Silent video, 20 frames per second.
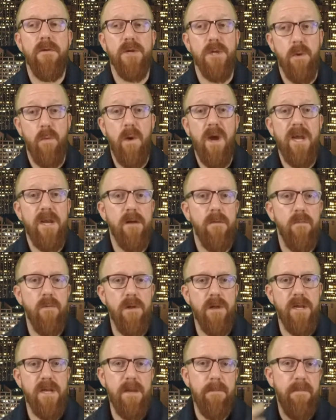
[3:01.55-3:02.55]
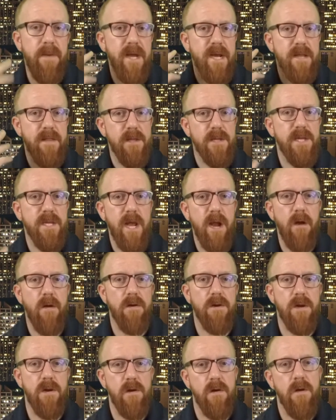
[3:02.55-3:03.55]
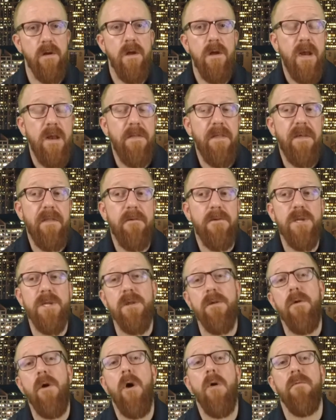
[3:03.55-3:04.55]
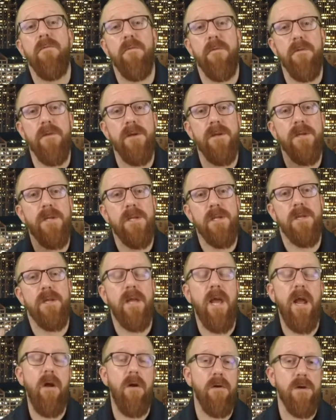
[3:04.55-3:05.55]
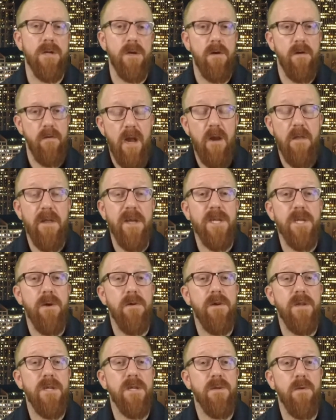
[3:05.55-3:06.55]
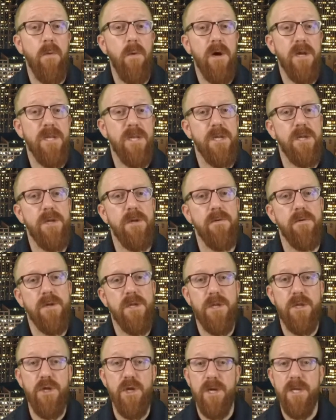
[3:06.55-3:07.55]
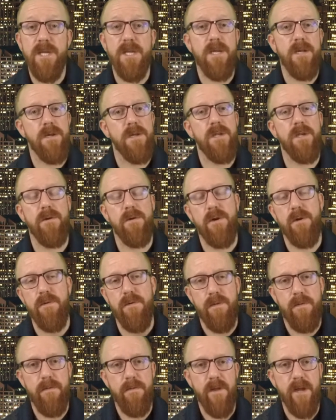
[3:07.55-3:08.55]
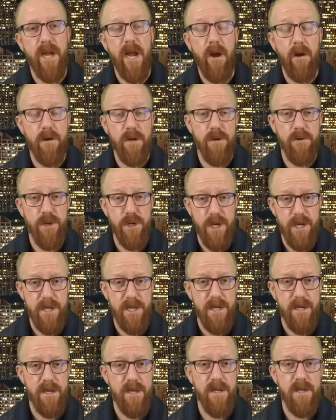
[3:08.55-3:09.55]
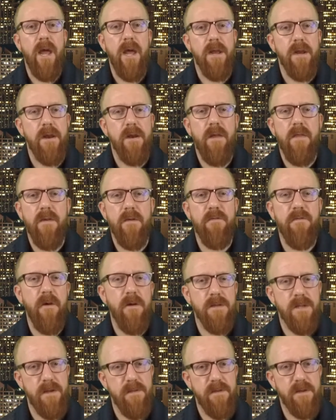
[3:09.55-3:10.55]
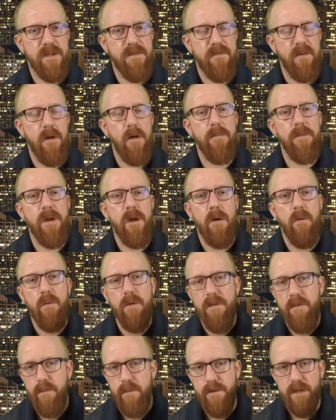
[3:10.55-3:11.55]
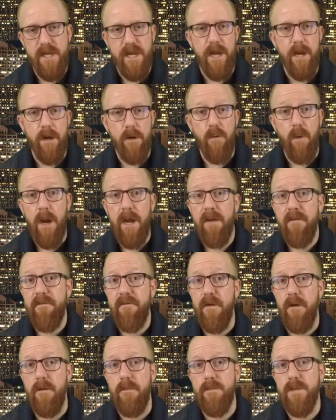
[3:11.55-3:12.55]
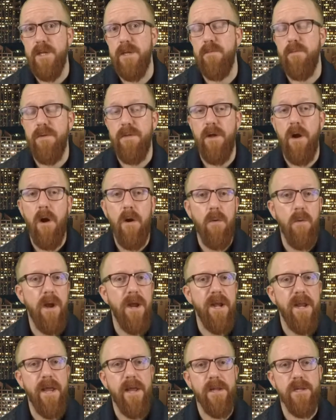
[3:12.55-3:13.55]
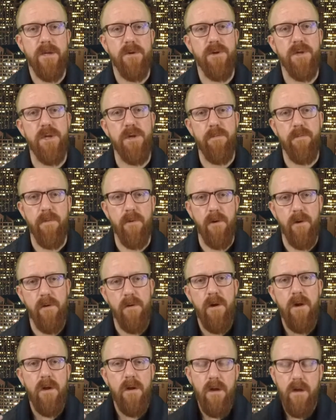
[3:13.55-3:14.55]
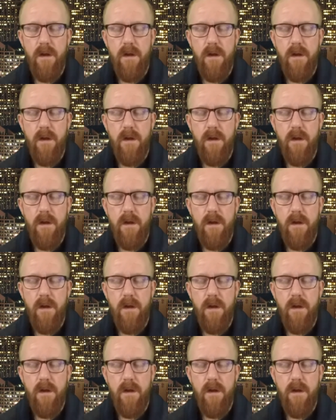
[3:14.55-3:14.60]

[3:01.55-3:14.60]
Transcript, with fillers: there's a way to really depict this character, and I think there's still hope for this character. I don't think Sony's the one to do it justice or do the character justice. And another fault of this film, you know, with seeing great films with R ratings or super